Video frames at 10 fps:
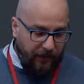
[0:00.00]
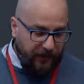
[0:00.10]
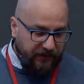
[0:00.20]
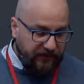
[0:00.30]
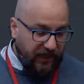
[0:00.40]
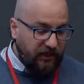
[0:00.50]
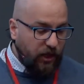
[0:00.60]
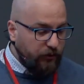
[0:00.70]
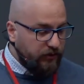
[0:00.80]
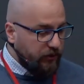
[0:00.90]
but it
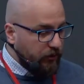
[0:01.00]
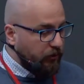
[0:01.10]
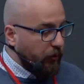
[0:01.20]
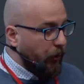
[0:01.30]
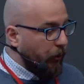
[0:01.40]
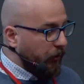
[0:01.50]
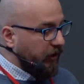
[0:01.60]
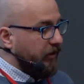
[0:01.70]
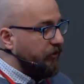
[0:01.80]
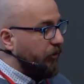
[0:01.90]
allows you to hook
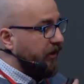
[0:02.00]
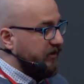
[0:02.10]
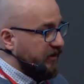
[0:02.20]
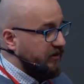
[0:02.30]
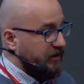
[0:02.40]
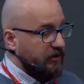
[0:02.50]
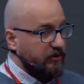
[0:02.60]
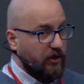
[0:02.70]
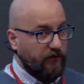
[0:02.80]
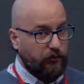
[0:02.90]
into existing
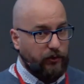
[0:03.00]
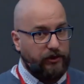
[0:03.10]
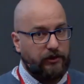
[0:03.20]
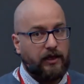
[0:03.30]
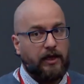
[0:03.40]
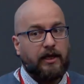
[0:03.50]
software